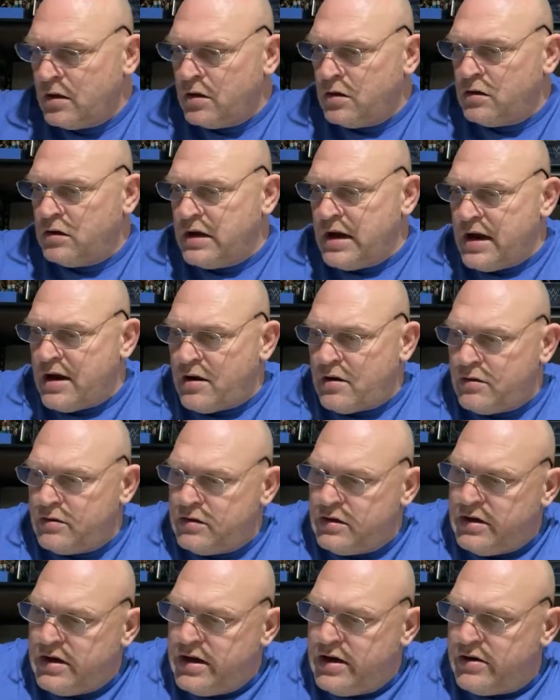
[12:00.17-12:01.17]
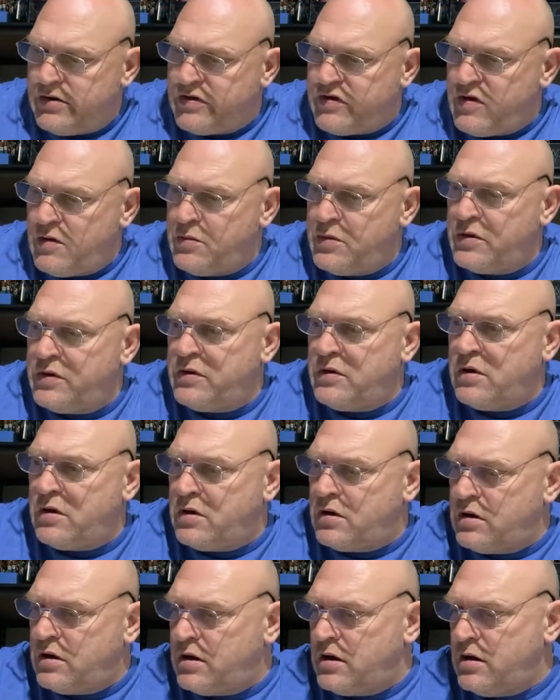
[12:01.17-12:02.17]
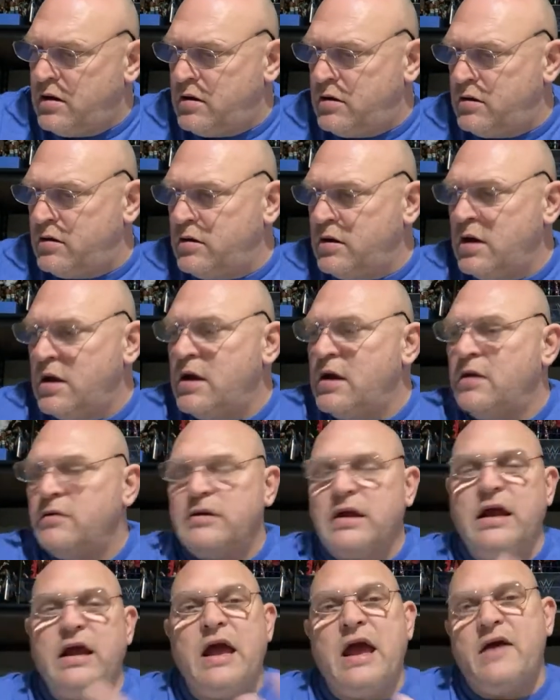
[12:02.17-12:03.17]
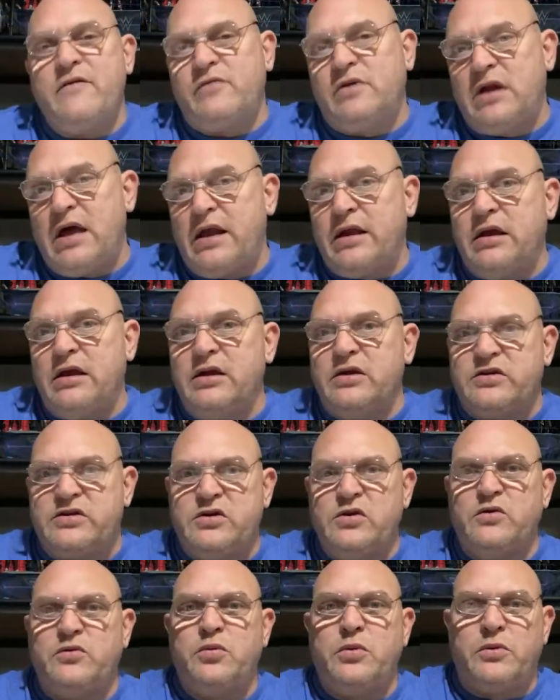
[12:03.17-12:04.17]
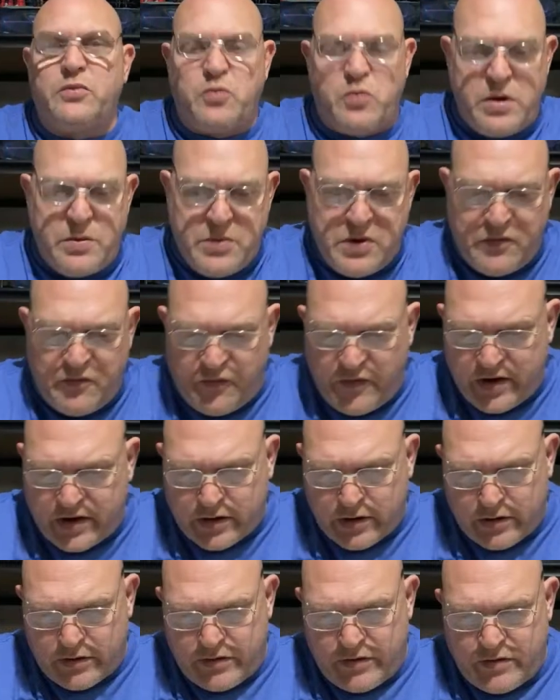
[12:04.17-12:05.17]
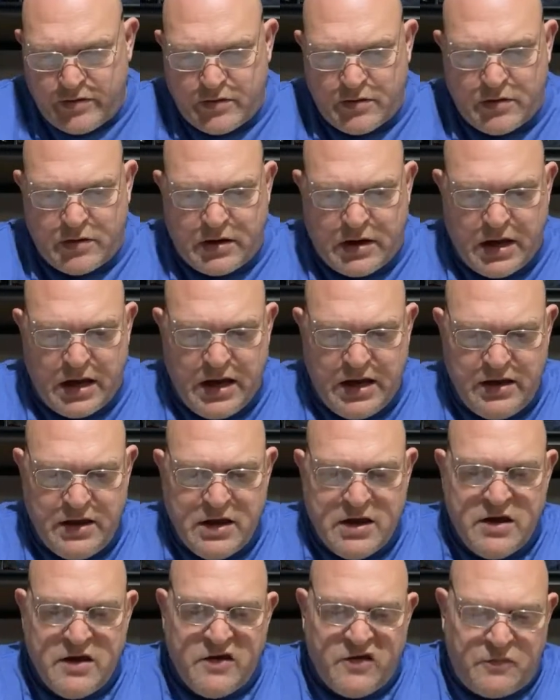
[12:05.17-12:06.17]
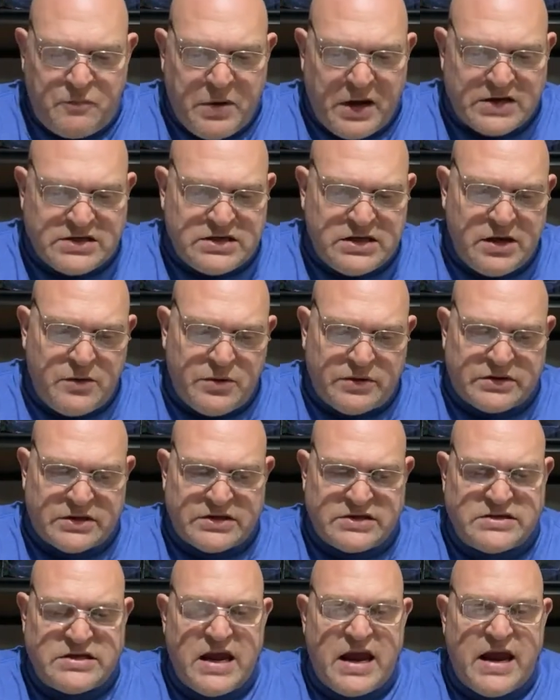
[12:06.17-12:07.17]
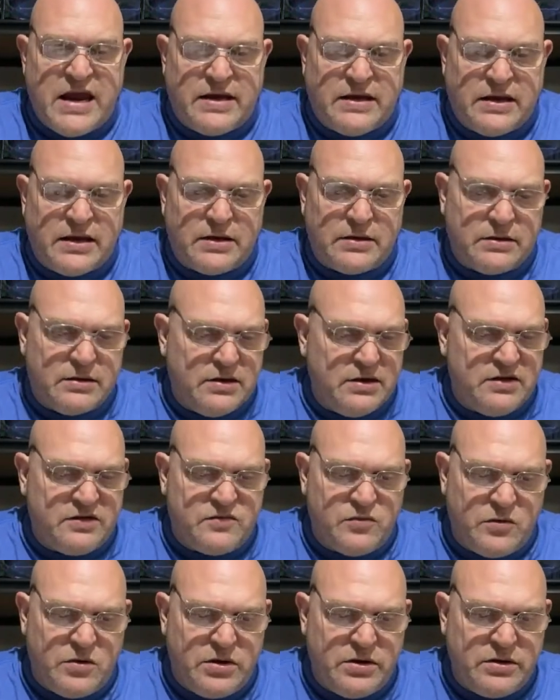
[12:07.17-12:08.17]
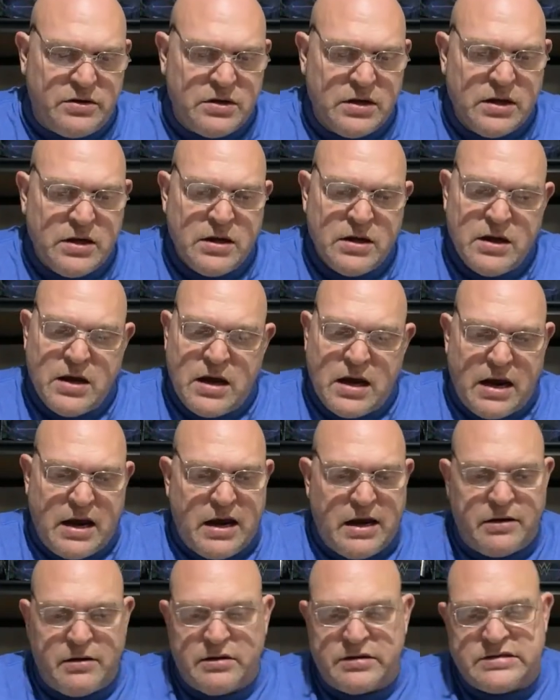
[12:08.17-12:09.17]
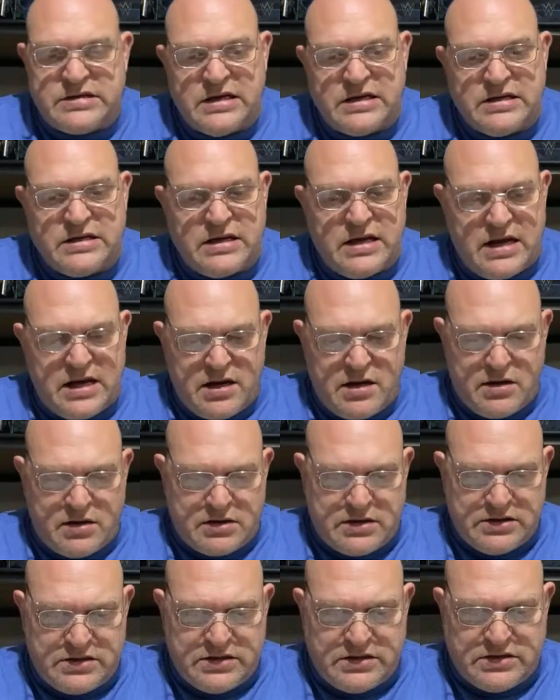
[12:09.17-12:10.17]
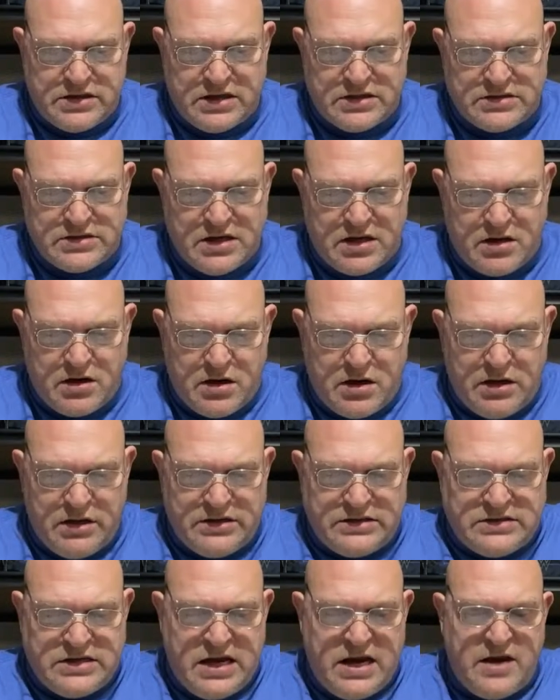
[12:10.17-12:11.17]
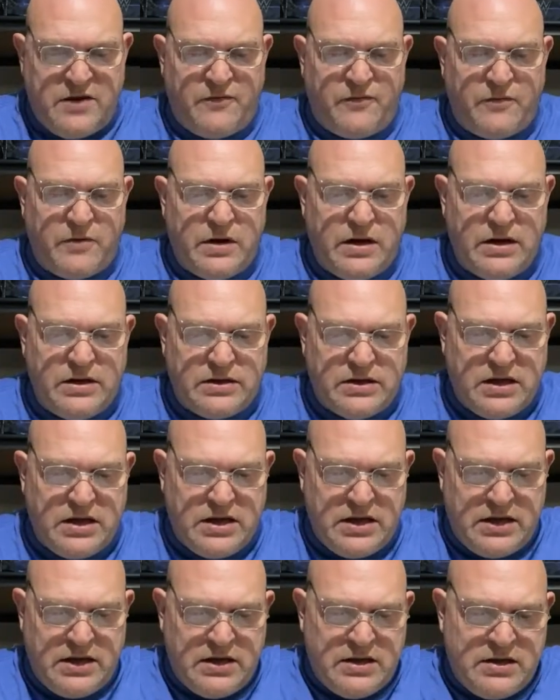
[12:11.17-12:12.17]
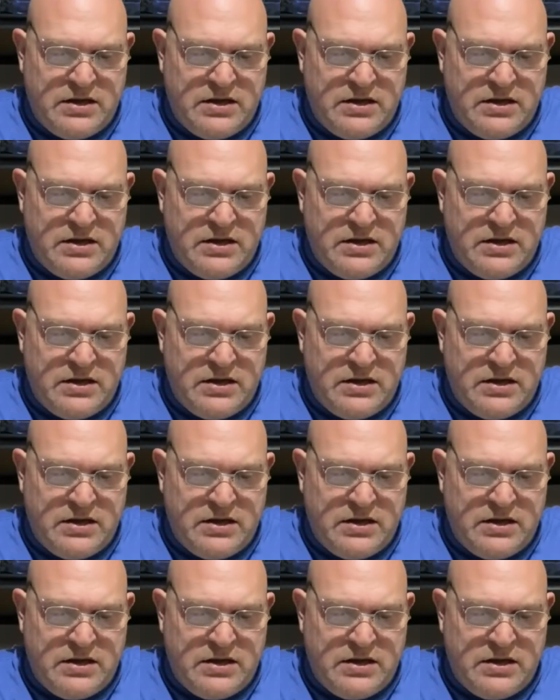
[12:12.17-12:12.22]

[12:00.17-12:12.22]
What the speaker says: Now, here's some of the... They have a lot of issues with women figures, okay? Especially with the standing. This one, I had her sitting down because she does not hardly stand for anything.